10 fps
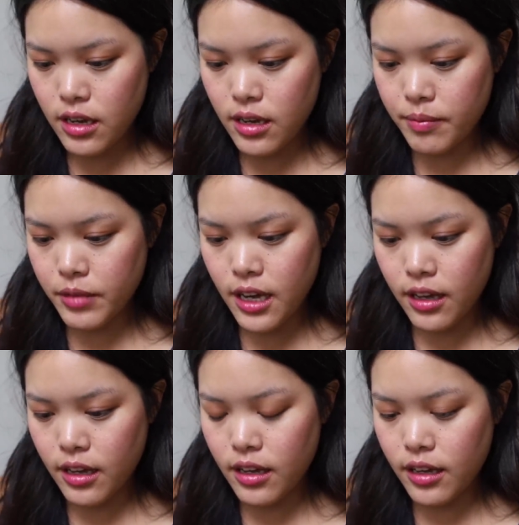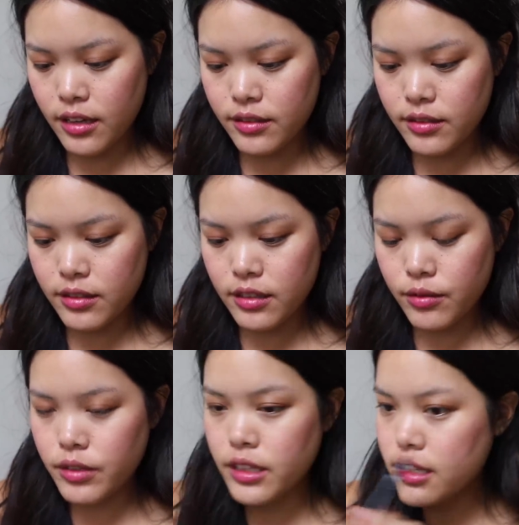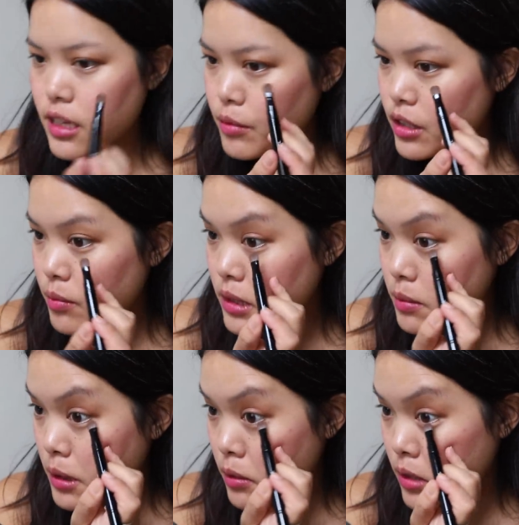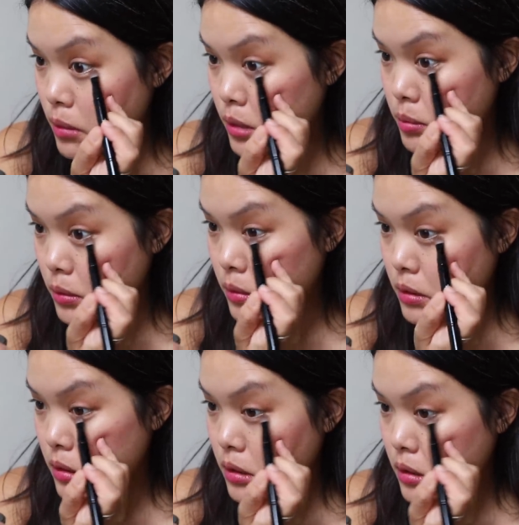Um, yeah, I didn't realize how much I missed being around people.